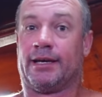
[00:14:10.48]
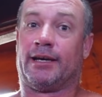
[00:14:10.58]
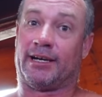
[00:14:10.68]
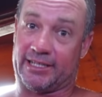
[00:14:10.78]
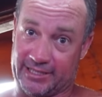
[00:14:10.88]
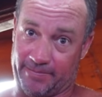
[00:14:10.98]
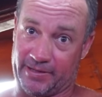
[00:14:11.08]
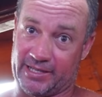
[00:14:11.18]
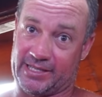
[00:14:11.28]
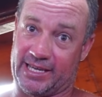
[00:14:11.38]
I can zip
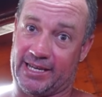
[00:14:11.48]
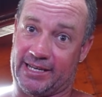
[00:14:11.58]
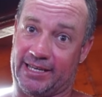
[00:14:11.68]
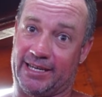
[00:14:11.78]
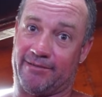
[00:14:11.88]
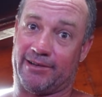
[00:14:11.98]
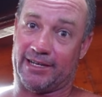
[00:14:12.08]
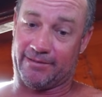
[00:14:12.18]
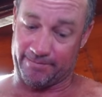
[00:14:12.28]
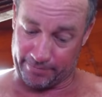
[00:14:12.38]
into town and get
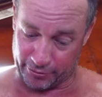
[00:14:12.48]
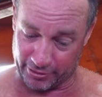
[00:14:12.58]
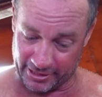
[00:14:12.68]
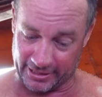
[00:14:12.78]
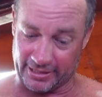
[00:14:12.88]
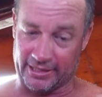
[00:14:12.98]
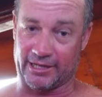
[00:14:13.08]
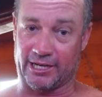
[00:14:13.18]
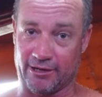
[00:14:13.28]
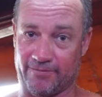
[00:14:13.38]
one, put it in,
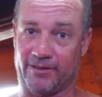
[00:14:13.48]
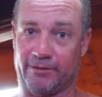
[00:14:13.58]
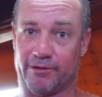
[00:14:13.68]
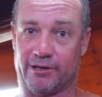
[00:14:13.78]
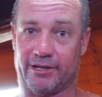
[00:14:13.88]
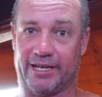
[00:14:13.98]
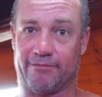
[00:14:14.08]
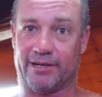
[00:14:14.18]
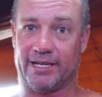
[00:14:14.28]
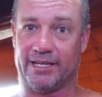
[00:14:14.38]
hopefully we're on our
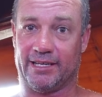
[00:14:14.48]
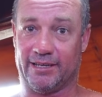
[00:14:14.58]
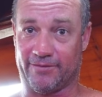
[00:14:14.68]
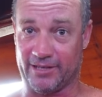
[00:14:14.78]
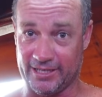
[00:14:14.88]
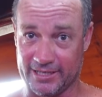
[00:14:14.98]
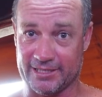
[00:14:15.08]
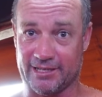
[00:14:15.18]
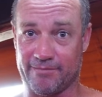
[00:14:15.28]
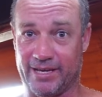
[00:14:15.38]
way. If it
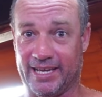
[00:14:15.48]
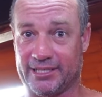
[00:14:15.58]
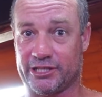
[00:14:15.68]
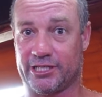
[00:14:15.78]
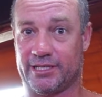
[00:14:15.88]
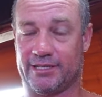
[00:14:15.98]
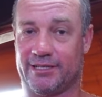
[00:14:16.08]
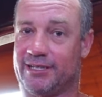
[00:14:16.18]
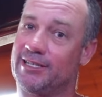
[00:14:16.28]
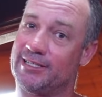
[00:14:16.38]
isn't a match,
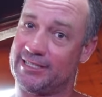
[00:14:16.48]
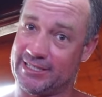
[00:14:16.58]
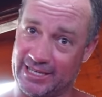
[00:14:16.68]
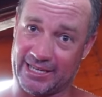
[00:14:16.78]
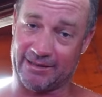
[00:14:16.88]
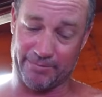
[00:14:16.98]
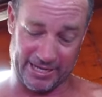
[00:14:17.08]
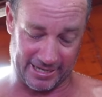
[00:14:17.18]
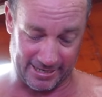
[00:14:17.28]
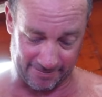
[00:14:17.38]
I've got a second
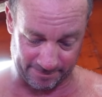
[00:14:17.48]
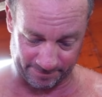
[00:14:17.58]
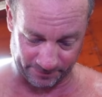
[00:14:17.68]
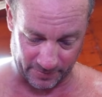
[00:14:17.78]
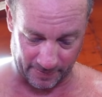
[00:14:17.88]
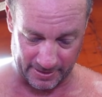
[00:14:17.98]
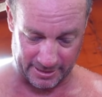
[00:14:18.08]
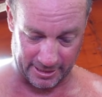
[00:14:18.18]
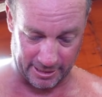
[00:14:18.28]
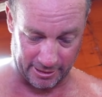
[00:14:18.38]
backup.
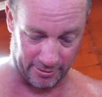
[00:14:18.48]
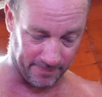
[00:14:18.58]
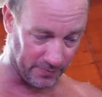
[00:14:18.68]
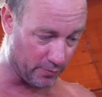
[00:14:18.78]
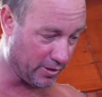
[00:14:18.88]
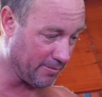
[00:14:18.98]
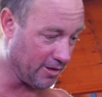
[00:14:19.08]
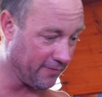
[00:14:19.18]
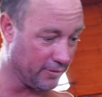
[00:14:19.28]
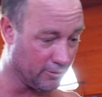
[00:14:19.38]
So where
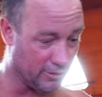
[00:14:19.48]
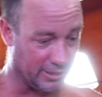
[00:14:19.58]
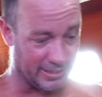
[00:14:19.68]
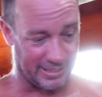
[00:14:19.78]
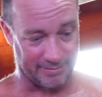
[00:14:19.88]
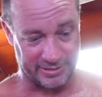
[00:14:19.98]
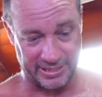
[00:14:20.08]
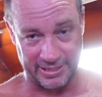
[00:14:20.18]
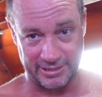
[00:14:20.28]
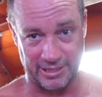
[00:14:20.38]
my fuel line comes
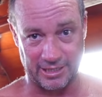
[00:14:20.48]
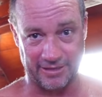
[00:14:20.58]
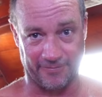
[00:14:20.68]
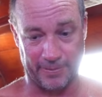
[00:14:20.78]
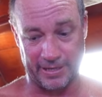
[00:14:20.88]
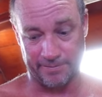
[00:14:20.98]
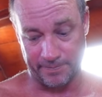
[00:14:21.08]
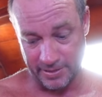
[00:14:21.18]
down to the lift pump